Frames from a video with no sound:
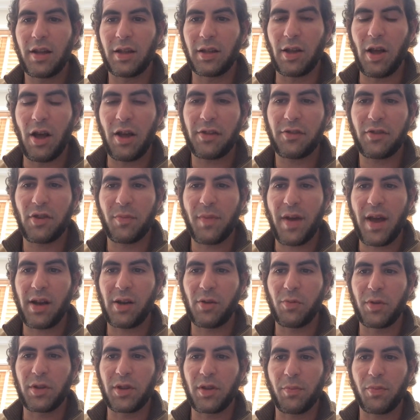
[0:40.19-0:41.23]
lost their
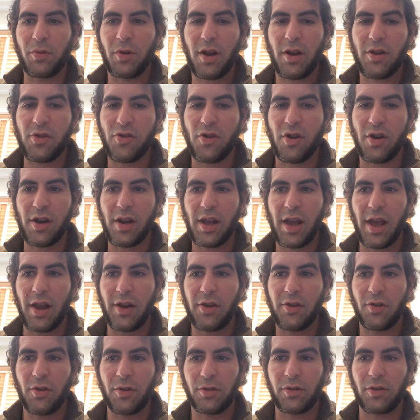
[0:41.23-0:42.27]
battle with depression
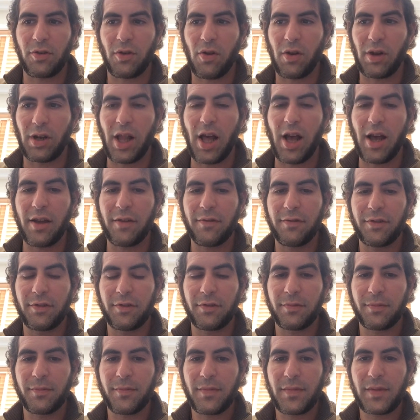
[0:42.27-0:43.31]
and took their own lives.